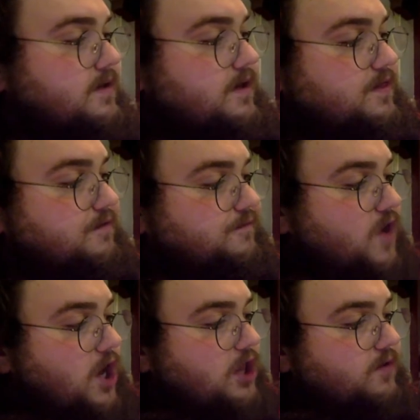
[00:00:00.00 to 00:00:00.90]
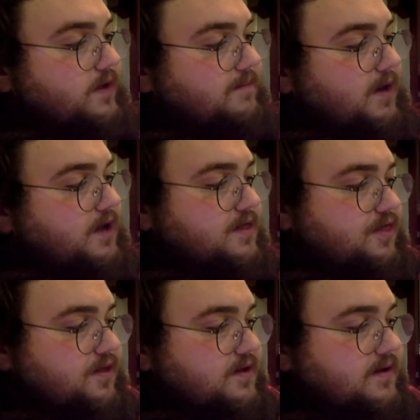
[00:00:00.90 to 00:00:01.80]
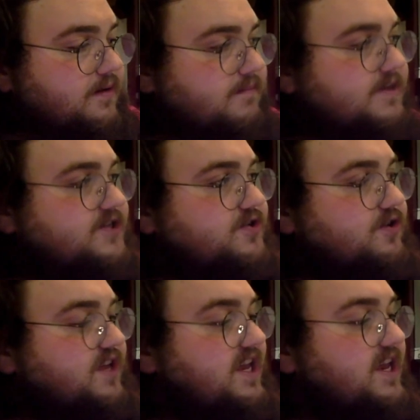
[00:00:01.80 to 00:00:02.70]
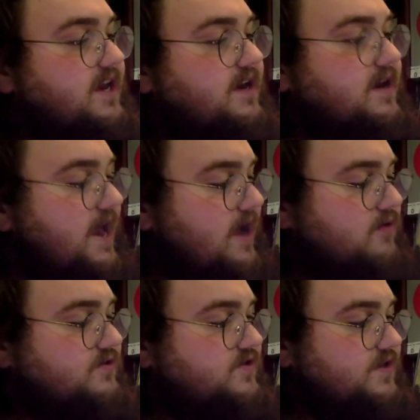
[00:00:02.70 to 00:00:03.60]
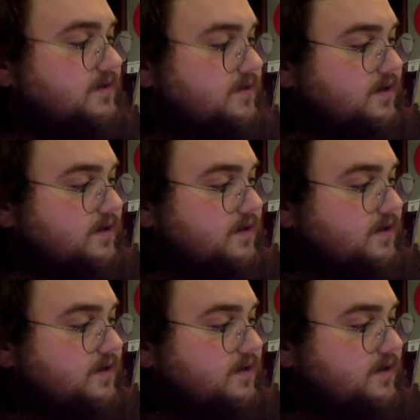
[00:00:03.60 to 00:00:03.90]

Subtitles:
The following month, Mr. Keene announced,